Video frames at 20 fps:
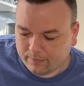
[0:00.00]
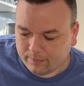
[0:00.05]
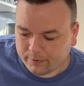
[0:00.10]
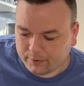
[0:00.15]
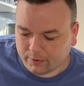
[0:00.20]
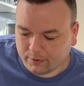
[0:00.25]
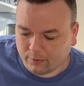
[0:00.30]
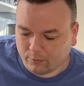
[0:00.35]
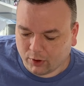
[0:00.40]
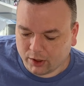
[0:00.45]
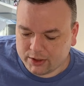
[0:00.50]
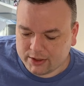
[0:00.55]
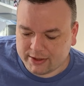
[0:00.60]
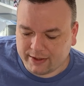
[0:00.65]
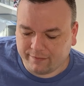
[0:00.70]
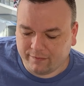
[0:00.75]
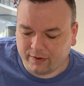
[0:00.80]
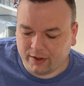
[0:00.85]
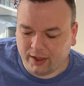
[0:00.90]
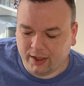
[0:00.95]

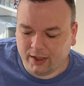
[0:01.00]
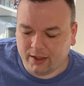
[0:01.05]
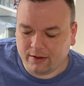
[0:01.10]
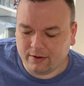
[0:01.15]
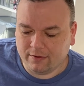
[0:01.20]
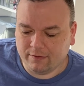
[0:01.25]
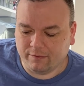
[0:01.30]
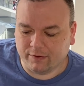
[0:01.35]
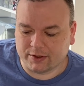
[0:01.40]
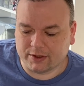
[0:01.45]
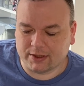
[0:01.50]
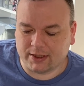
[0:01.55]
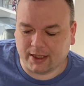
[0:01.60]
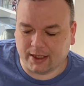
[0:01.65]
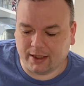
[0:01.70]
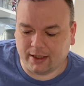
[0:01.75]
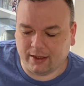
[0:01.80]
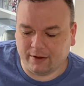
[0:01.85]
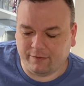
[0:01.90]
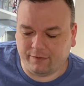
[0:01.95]
£1.17 for
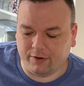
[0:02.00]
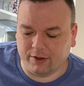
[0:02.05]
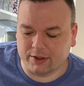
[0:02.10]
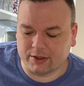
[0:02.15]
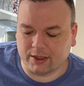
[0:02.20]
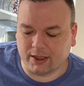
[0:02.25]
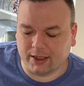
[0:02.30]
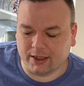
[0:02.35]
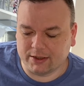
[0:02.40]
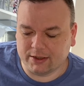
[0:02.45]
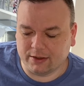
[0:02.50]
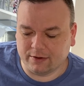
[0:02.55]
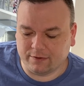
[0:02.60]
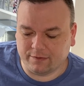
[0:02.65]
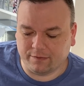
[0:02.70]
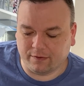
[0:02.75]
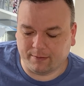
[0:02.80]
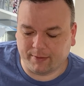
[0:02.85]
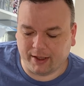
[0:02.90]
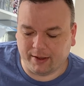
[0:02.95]
standard first class is
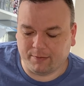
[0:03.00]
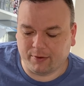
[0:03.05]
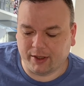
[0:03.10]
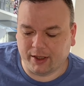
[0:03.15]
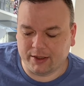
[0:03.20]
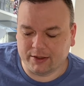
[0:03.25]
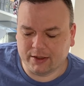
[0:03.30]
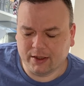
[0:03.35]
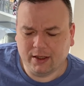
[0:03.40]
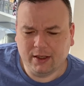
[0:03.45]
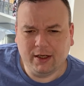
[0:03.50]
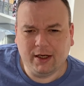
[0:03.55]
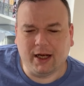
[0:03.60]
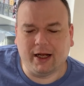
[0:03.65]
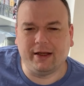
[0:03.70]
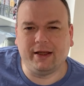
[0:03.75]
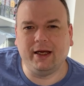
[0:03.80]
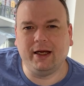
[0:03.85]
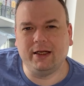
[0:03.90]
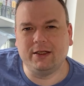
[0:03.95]
for my price.
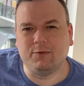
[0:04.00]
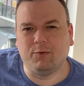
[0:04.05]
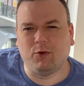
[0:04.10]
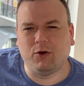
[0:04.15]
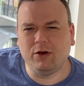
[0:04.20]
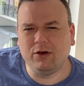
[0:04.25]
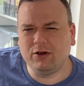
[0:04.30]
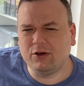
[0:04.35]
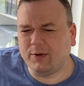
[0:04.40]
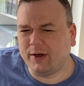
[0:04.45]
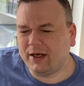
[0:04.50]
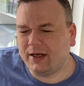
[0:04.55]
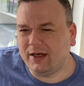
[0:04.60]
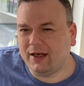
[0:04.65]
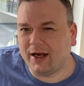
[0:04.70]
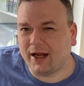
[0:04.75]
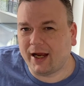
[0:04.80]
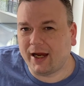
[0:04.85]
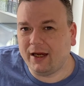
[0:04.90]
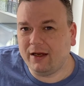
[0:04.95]
I think it's
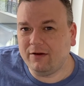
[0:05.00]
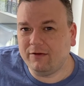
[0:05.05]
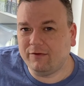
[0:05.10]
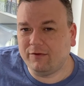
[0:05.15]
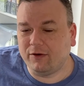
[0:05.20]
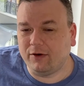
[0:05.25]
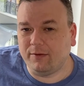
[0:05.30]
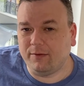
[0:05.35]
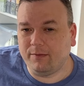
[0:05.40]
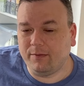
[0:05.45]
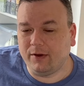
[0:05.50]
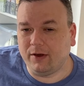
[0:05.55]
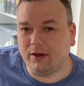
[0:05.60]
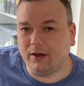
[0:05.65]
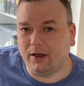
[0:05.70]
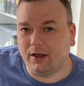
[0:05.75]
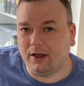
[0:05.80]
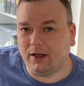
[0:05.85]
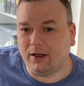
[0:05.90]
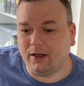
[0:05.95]
£1.29 for
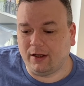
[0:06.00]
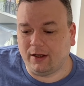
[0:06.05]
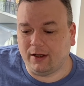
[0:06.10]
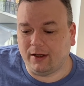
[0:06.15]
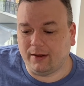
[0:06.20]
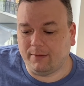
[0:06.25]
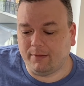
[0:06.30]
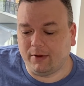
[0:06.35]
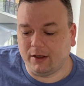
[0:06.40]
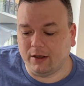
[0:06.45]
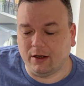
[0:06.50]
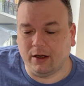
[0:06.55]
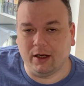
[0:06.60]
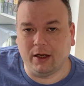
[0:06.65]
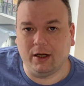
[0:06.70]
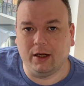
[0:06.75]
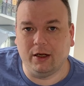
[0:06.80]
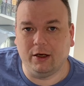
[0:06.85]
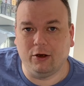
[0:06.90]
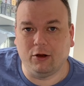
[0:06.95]

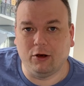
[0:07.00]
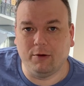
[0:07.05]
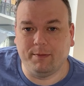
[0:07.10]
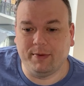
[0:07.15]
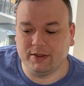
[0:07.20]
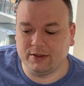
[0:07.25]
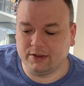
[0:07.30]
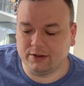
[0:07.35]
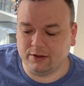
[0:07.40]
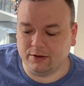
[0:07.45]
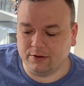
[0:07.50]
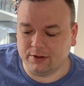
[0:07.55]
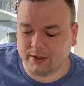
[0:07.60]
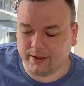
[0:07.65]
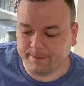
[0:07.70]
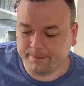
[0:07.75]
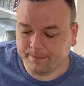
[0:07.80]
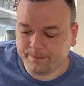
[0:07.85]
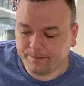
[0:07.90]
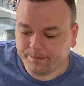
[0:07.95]
a non-business
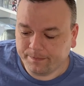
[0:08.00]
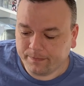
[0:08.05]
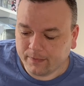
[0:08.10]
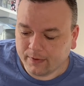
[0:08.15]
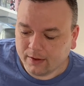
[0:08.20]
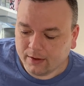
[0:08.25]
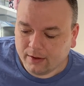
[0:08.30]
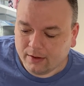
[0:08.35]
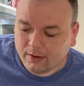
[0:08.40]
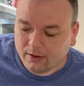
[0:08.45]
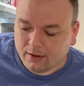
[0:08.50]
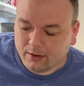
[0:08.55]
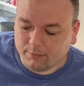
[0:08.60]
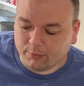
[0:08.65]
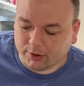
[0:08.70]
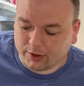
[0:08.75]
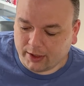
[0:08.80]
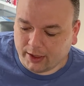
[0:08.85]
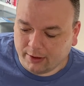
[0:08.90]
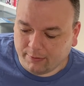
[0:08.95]
user.
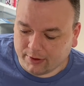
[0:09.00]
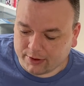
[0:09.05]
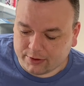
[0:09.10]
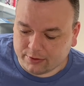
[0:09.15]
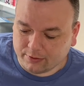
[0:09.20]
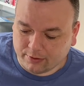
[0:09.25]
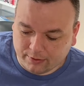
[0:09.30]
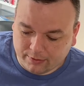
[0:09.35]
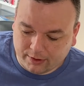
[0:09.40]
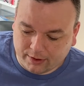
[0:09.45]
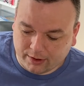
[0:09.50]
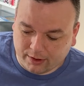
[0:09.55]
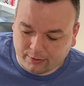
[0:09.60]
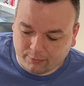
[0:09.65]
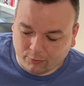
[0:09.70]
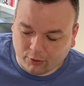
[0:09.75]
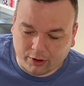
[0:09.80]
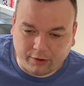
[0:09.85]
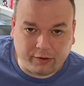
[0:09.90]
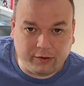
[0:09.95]
But anyway, so the
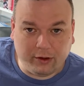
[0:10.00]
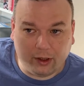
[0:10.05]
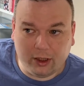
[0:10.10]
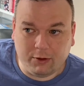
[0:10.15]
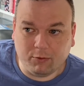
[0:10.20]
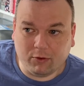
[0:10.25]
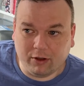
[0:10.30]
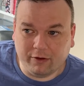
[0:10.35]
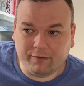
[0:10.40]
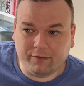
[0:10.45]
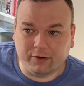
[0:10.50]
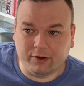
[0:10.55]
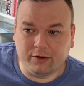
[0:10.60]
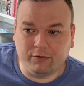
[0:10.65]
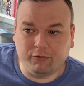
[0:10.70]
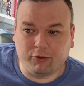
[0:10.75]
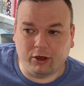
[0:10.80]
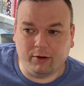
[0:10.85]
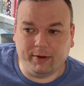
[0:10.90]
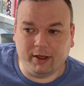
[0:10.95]
£1.31 for
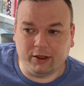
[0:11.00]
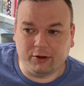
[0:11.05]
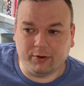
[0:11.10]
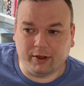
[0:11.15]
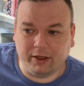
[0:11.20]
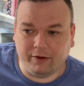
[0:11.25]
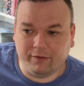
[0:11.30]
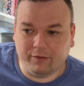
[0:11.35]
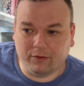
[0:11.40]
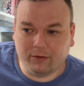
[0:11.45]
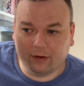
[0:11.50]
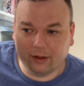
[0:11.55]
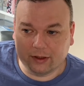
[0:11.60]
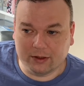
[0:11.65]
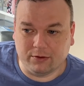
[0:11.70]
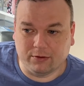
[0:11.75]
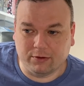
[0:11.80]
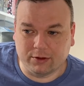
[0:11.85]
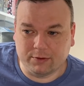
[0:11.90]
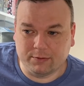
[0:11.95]
Royal Mail 24 is
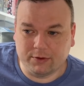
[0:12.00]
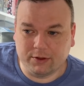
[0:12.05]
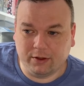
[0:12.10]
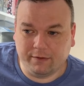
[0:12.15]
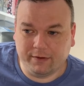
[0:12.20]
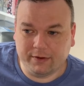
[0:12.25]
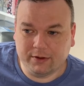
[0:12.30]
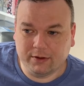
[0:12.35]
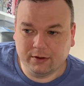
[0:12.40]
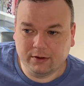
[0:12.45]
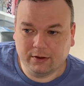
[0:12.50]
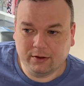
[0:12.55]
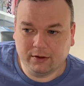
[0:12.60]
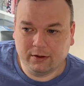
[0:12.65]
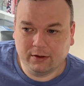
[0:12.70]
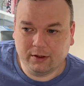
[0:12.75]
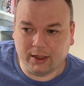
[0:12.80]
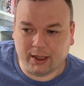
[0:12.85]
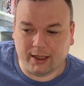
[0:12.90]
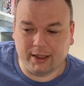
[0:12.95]
an awesome service,
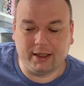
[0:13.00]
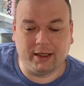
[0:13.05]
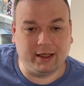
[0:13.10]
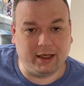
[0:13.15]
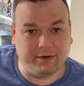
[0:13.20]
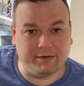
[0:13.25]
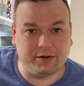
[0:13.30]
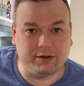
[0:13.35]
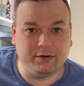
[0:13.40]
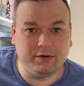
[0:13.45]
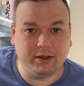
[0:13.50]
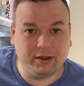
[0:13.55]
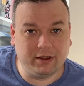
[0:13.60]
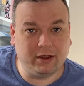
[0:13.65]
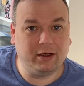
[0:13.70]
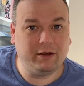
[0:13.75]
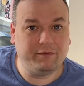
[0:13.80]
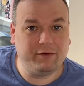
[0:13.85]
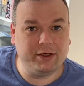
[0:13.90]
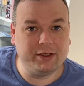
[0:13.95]
and it gives you a
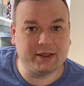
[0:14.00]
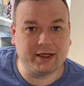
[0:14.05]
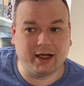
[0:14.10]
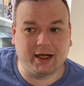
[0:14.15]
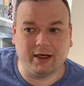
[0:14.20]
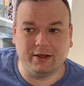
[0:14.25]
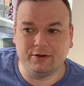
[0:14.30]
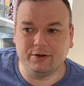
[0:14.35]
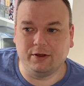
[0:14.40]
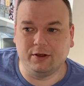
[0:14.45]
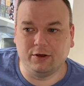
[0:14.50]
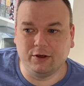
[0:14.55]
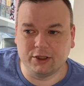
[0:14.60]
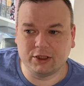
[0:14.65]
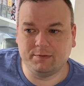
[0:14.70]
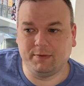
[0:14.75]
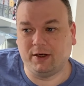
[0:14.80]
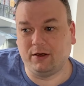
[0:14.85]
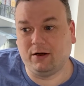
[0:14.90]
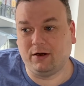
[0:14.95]
delivery scan, so the
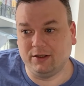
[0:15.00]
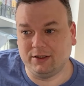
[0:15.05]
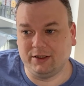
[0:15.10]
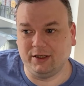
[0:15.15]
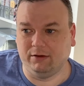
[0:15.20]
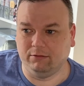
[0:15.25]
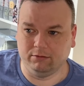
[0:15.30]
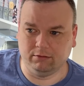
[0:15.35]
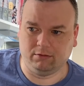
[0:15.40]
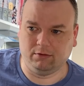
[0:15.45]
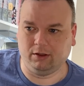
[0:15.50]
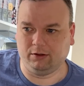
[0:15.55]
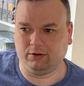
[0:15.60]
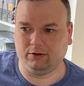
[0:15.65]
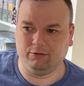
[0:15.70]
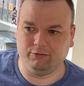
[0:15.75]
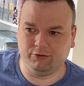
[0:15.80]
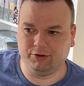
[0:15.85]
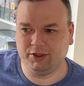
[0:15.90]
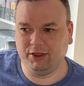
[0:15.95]
customer can't say, "Whoop, I
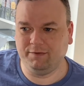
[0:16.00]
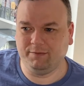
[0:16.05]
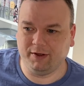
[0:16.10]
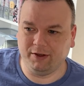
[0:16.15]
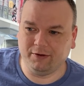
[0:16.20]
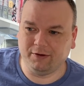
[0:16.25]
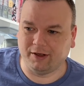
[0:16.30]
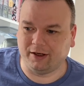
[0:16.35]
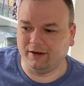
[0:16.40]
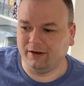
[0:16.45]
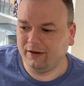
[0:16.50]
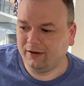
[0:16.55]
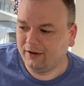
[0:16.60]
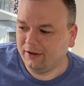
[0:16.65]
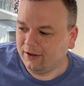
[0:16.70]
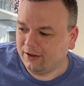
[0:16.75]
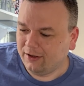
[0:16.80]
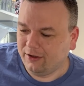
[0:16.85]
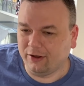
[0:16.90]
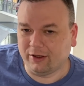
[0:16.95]
didn't receive my order."
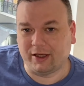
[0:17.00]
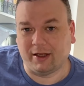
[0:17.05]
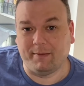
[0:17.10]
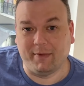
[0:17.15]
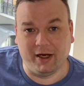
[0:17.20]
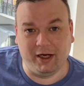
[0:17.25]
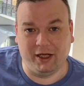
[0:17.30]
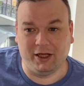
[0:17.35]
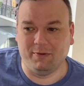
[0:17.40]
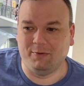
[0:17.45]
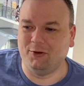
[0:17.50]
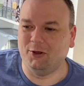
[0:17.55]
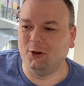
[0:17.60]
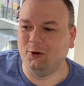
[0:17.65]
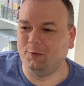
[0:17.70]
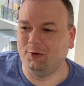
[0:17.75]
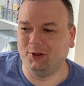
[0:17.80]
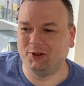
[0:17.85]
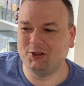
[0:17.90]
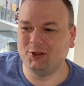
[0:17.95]
Not that many
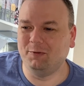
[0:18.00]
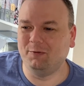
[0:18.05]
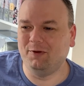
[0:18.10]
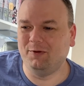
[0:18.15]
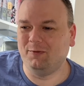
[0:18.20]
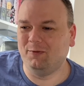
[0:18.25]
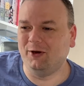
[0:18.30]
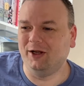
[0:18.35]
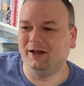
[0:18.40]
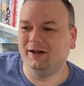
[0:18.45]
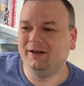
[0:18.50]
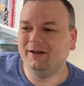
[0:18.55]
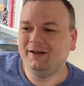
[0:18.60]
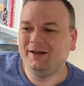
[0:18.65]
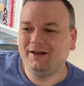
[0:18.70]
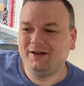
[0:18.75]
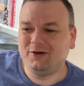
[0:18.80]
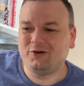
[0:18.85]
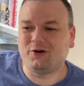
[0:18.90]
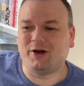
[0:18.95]
do, but some of them will
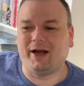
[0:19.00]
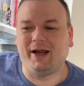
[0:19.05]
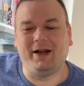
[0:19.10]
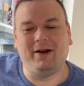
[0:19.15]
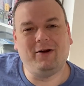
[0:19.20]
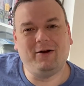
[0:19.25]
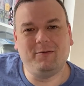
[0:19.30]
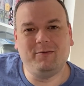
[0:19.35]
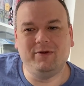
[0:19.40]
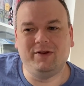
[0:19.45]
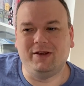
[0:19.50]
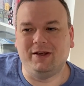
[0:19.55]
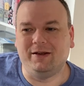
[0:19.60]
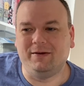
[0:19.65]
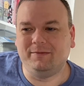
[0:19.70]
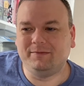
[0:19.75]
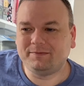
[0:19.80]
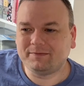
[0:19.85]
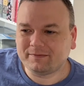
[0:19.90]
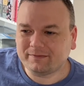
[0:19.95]
try it on with you.
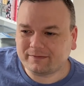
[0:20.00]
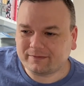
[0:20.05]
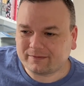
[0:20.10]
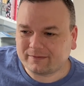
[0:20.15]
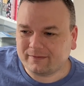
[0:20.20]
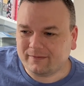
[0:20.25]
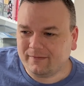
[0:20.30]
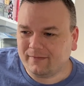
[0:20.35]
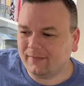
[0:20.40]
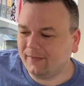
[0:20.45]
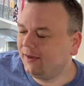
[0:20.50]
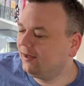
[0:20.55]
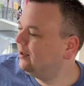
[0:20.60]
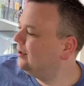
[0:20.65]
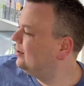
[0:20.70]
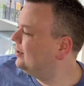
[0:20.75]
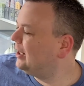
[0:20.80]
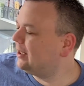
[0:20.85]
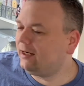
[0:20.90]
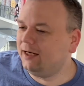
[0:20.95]

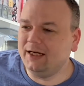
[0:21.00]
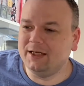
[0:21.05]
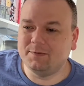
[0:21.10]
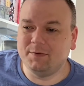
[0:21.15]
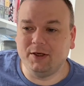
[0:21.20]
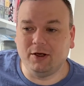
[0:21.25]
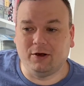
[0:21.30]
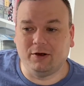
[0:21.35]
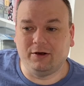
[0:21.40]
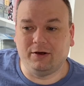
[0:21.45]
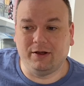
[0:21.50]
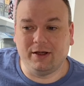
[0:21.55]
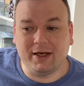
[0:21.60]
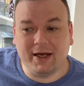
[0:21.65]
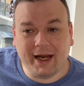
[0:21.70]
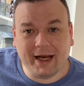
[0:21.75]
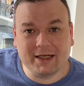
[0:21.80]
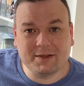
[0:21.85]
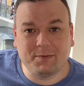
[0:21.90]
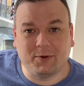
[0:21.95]
That leads me on to the
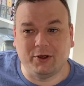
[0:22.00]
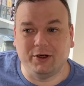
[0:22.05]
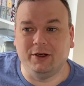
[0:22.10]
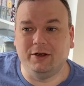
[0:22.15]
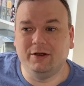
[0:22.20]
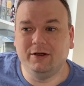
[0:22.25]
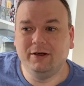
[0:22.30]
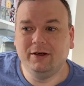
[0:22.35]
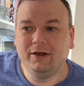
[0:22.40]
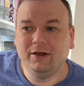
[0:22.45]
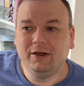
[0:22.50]
next point.